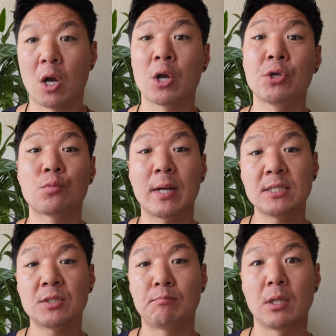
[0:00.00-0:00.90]
Are you
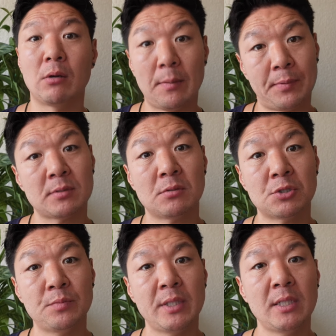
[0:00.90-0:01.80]
ready to blow up on
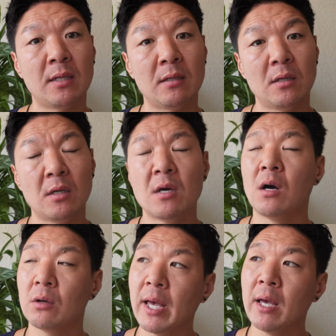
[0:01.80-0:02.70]
social media?
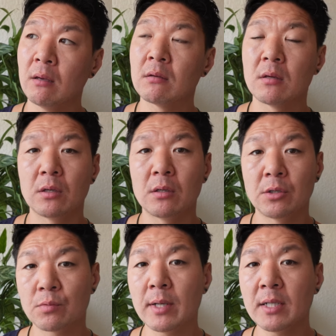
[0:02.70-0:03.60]
Okay,
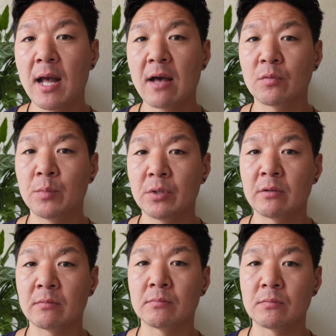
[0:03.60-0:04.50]
you're ready to have a
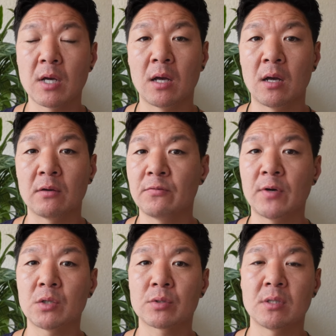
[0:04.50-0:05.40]
million uh,
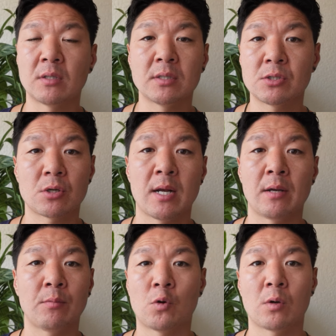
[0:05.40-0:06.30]
followers on
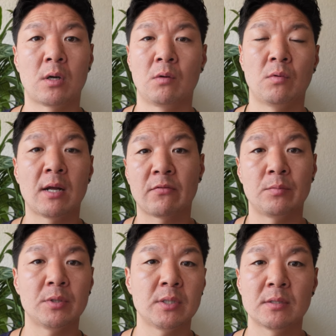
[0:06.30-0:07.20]
Instagram or whatever,
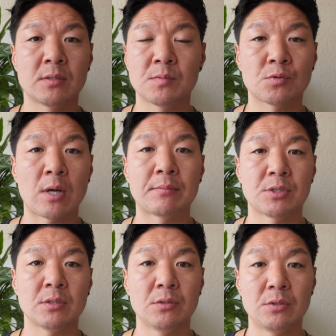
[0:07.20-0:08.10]
a million
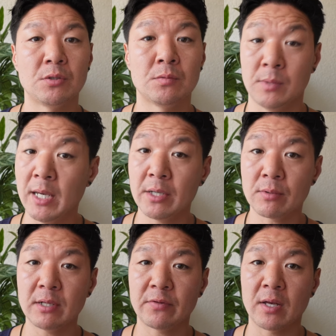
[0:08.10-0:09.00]
subscribers on YouTube. Yeah, you're
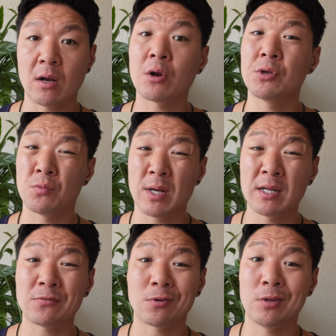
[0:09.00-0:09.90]
ready for that. Are you
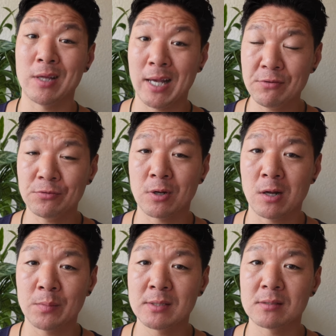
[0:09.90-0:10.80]
ready for all the hateful
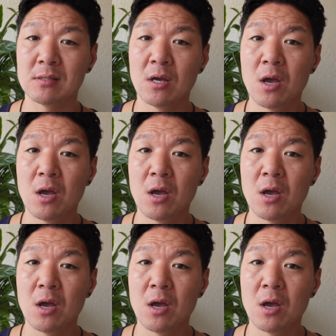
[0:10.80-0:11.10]
comments?